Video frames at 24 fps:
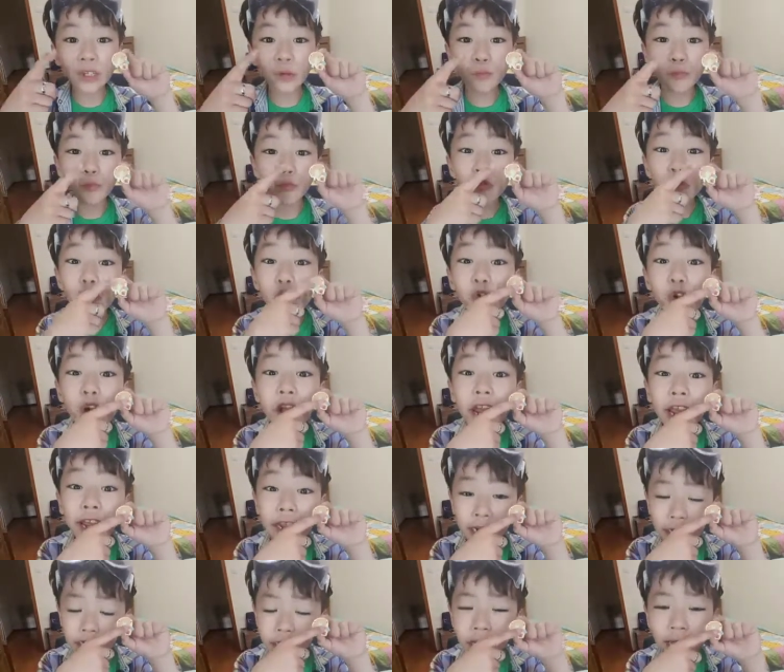the
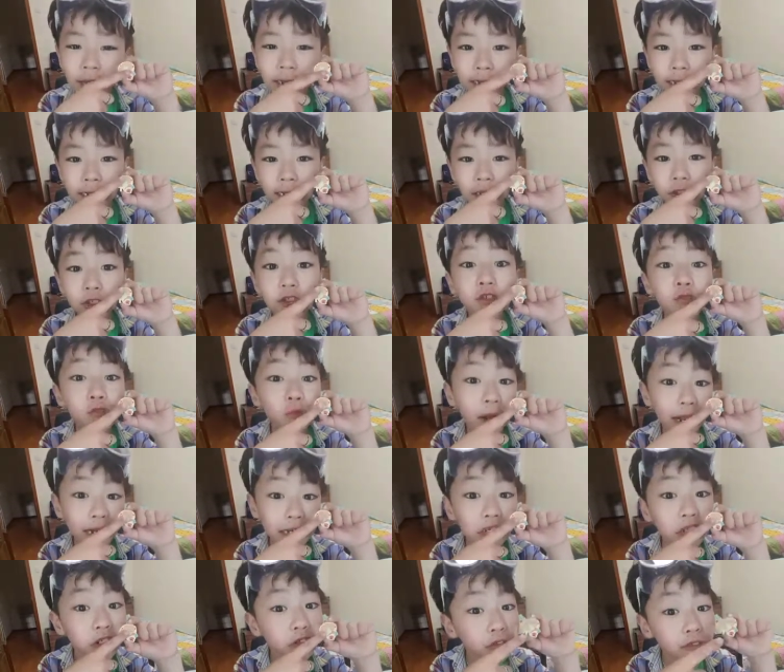brain tells you
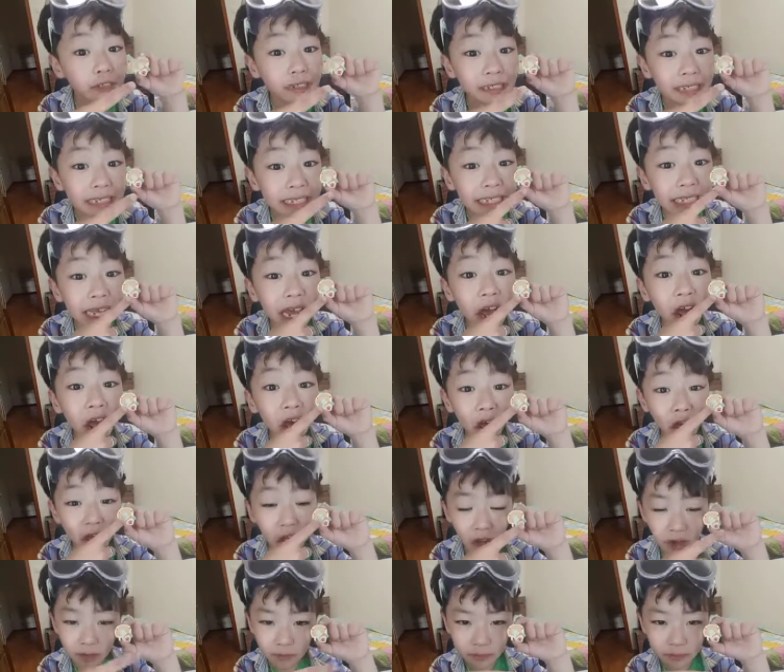what you saw,